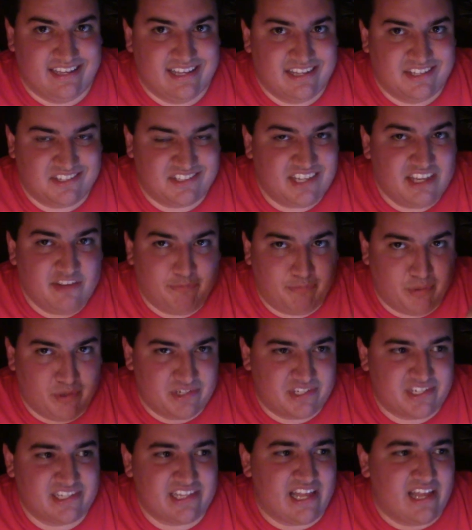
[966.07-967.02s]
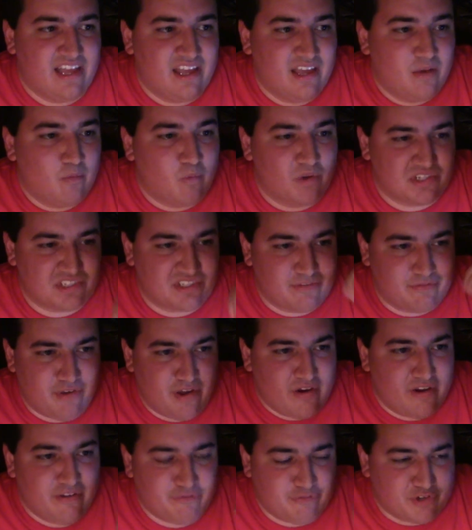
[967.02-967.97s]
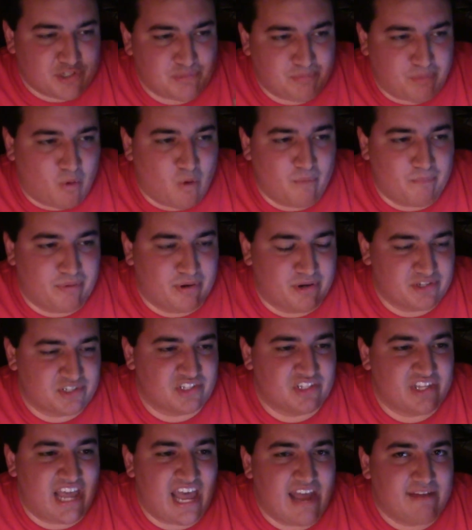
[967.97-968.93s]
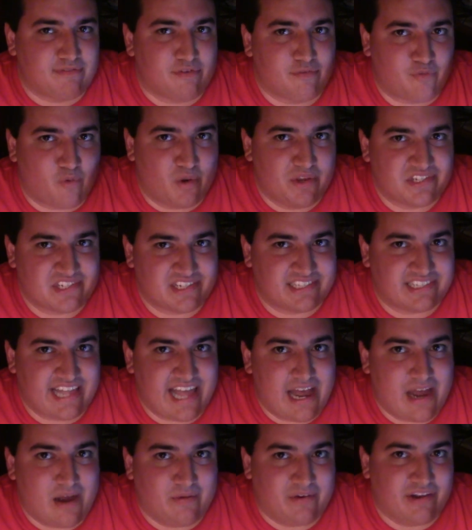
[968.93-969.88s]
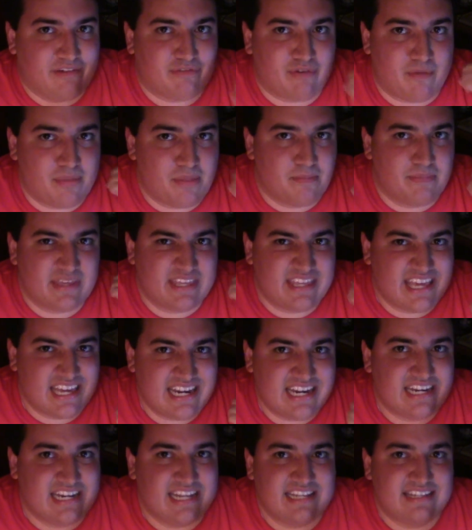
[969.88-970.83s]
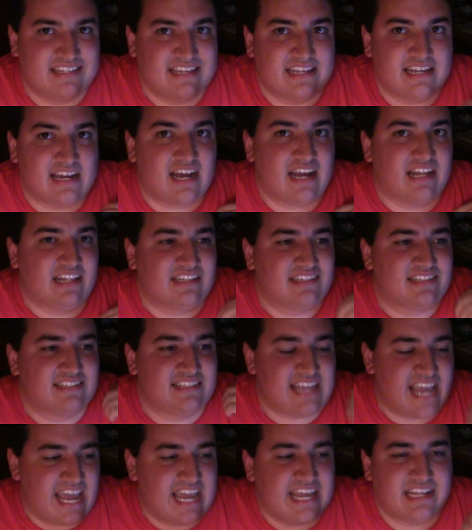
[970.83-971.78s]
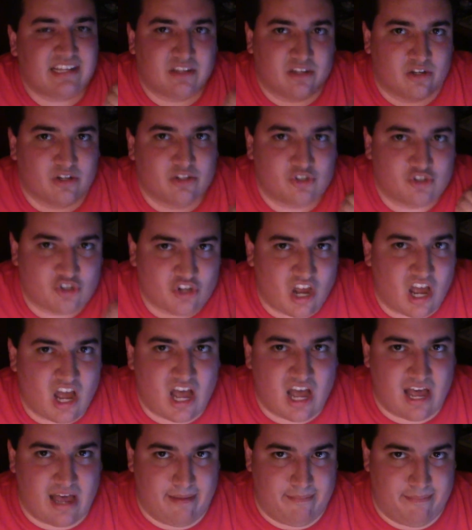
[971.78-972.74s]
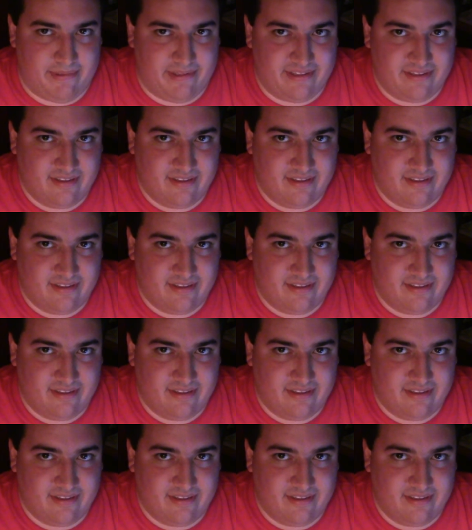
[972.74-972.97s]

Steve Burton was the very first person to ever voice Cloud, and from the beginning he did a dang good job.